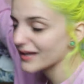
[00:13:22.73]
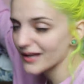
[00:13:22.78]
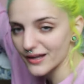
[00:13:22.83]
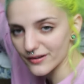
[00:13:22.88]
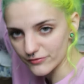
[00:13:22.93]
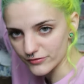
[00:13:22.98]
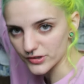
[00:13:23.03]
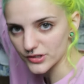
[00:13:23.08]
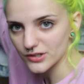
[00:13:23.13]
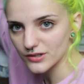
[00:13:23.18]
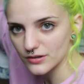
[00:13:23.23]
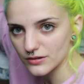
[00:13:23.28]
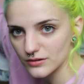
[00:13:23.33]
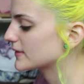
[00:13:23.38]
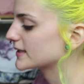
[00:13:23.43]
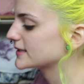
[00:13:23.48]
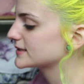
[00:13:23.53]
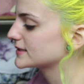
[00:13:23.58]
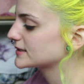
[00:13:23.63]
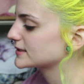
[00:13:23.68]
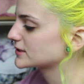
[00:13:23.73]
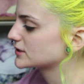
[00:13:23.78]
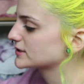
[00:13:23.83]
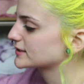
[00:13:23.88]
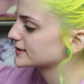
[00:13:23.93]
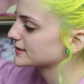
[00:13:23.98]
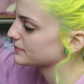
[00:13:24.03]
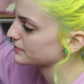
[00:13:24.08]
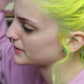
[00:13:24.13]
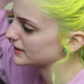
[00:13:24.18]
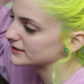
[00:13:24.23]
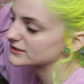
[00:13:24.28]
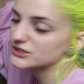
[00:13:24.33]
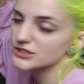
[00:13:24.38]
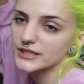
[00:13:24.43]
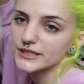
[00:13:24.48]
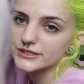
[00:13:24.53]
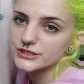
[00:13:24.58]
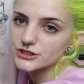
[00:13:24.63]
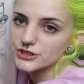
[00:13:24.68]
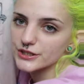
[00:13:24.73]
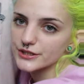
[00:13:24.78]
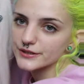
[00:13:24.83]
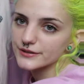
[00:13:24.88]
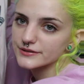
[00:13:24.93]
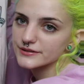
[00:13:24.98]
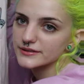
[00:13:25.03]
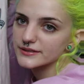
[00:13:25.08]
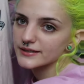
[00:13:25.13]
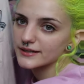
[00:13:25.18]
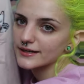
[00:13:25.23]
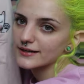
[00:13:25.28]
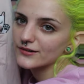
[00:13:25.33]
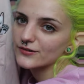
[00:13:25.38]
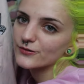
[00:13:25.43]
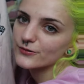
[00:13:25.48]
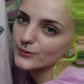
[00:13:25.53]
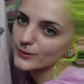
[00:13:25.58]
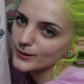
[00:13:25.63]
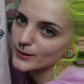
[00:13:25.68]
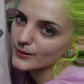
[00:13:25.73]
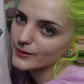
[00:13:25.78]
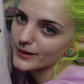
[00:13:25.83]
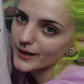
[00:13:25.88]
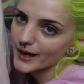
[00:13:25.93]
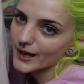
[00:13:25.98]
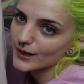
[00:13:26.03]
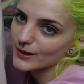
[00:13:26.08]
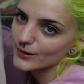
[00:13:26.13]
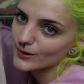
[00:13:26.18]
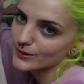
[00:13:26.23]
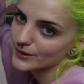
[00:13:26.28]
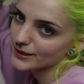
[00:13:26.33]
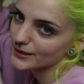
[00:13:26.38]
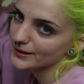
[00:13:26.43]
ever. This is just a PJ shirt. Little cat on